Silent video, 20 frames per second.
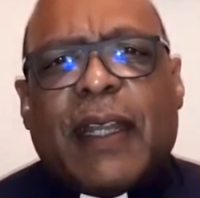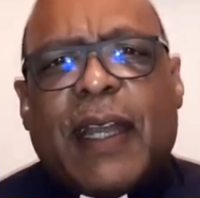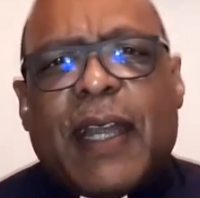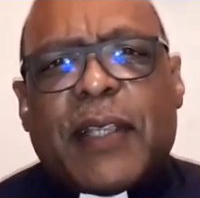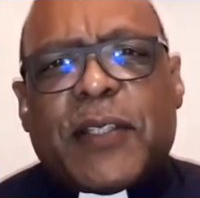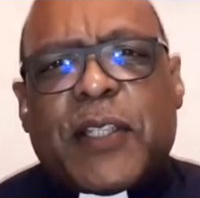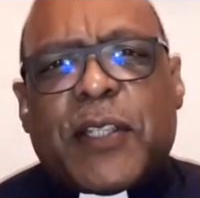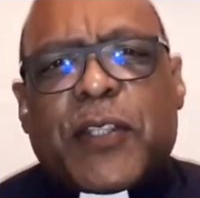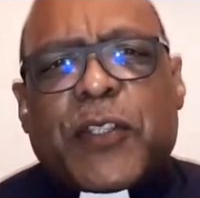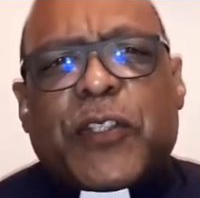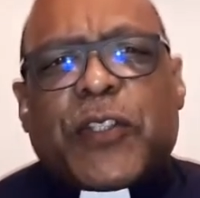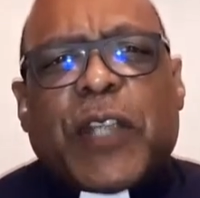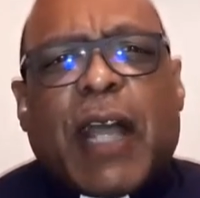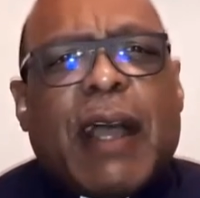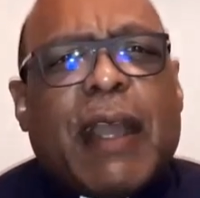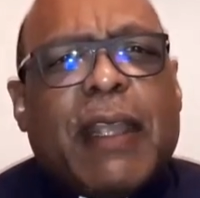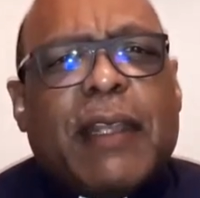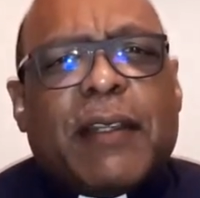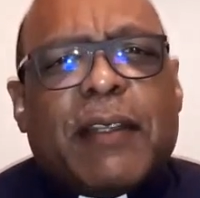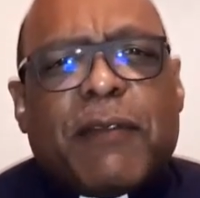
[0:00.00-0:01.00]
as a
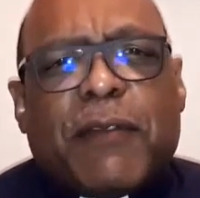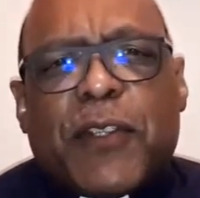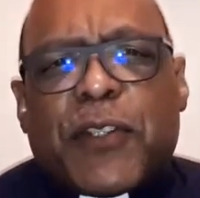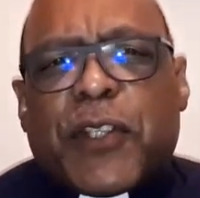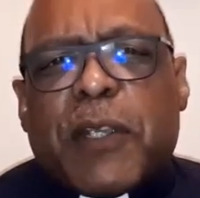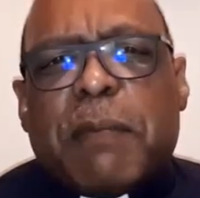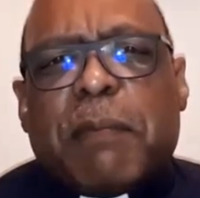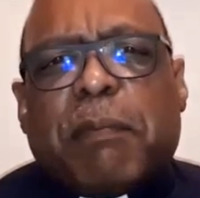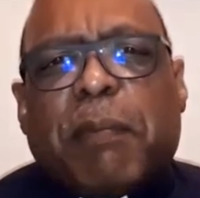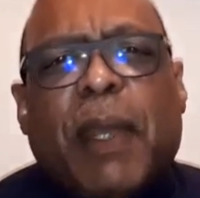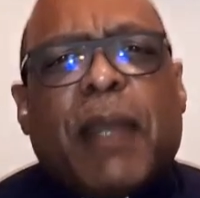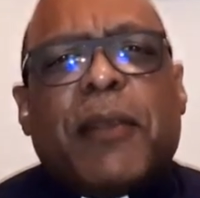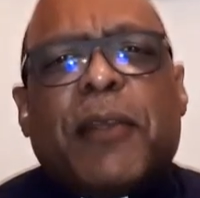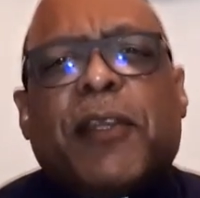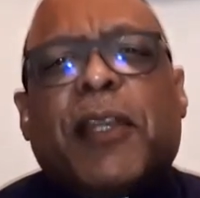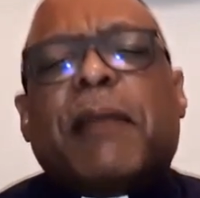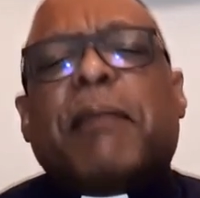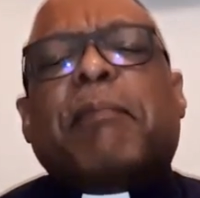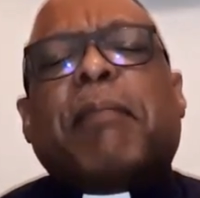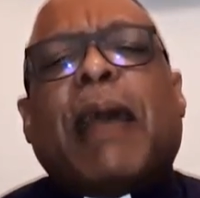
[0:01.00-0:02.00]
sign of his
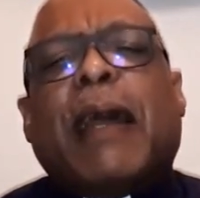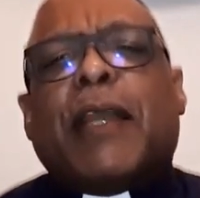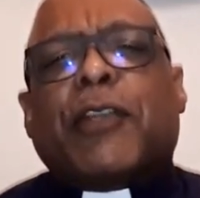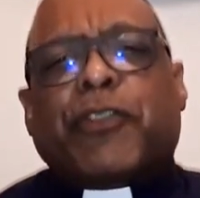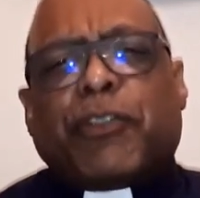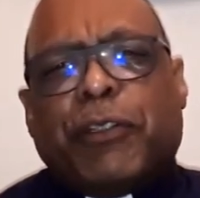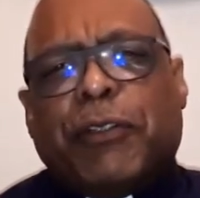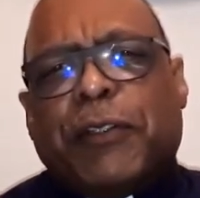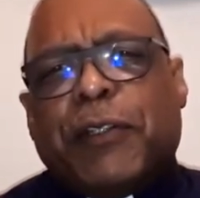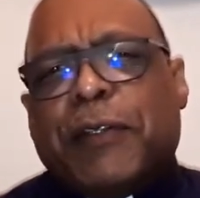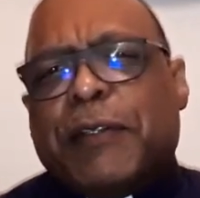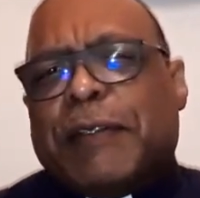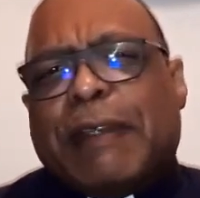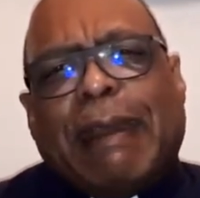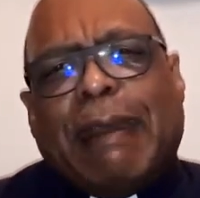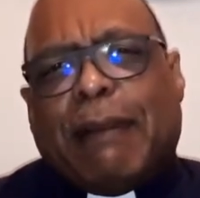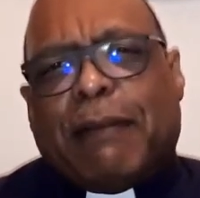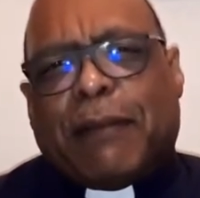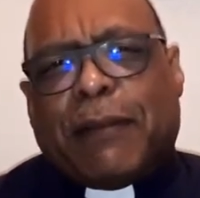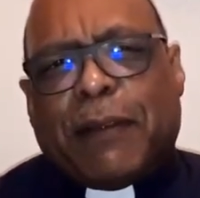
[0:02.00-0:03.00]
impending passion and
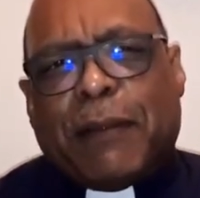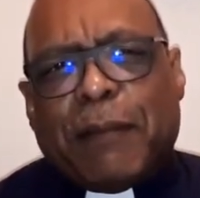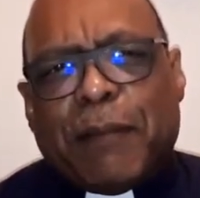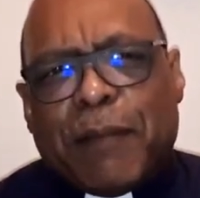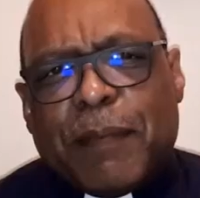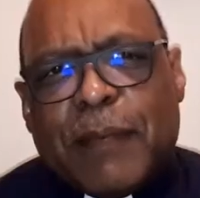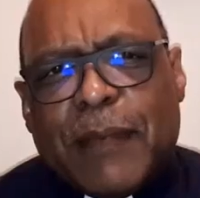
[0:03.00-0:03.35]
death.